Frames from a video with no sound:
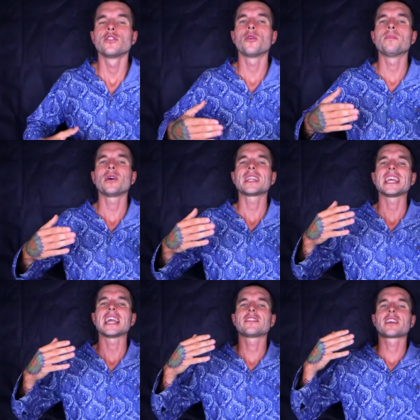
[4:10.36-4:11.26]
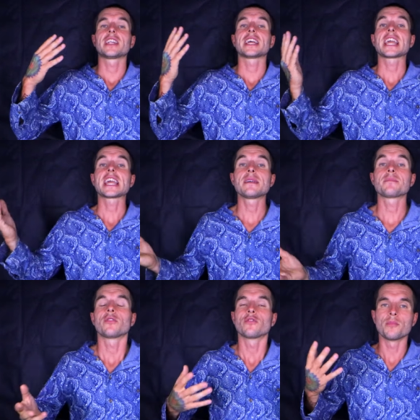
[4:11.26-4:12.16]
your body is going to
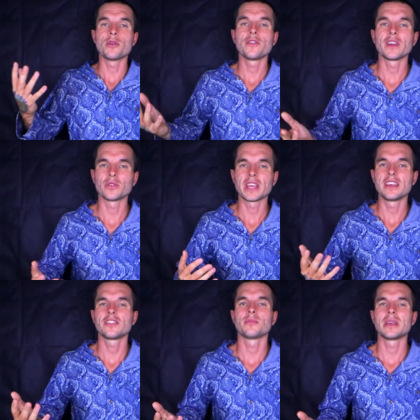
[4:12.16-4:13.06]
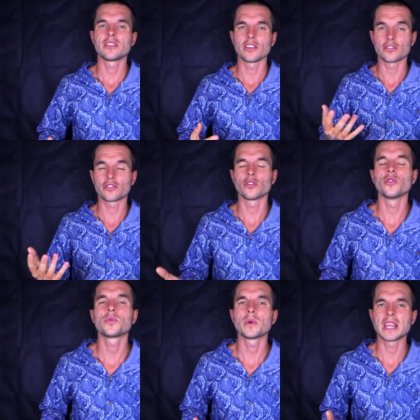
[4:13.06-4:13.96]
keep removing all the histamines
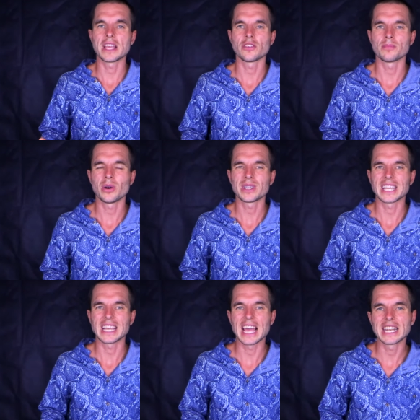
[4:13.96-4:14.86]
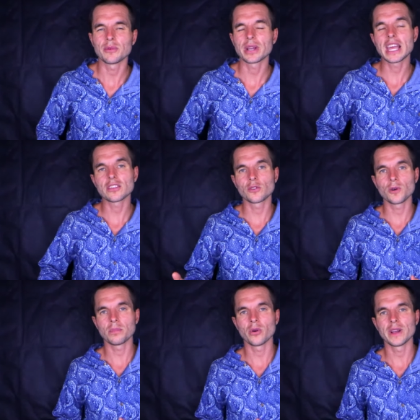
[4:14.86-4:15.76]
stored within your body, and it will get to
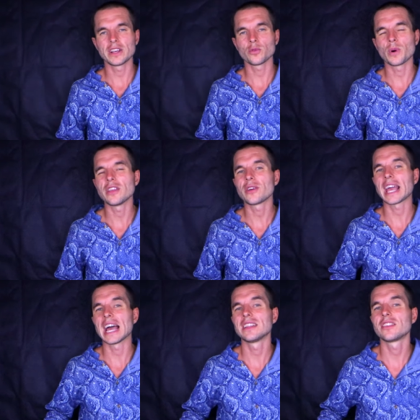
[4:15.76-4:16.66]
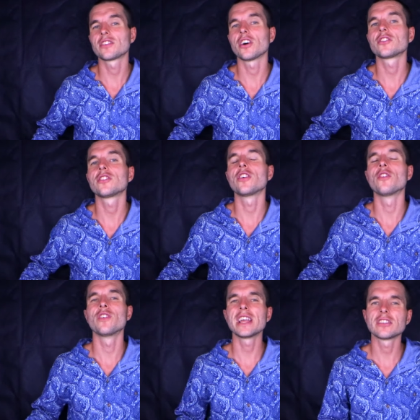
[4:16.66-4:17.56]
a point where you can start to
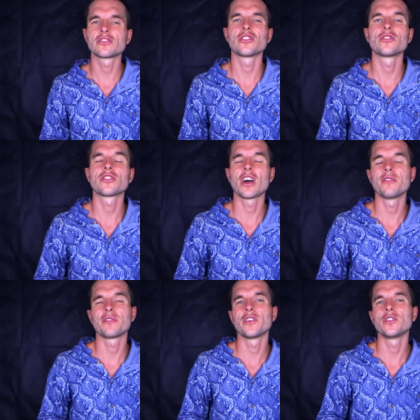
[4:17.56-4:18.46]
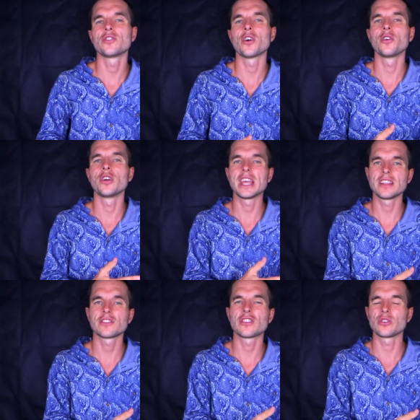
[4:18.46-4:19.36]
reintroduce certain foods
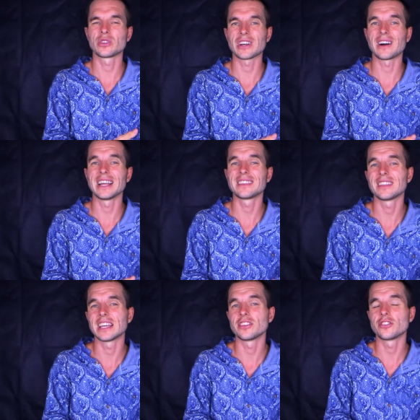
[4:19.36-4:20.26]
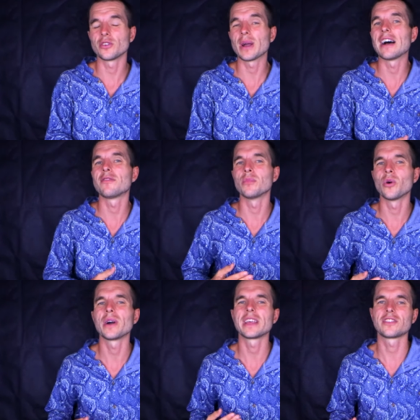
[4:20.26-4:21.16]
into your diet that do have
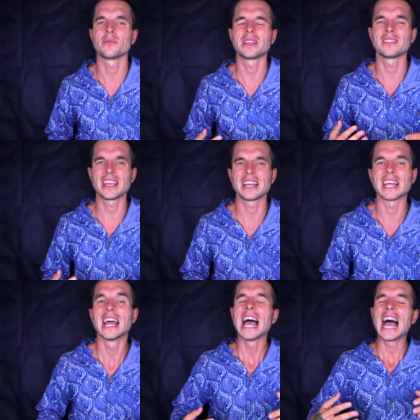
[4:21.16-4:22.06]
more histamines in it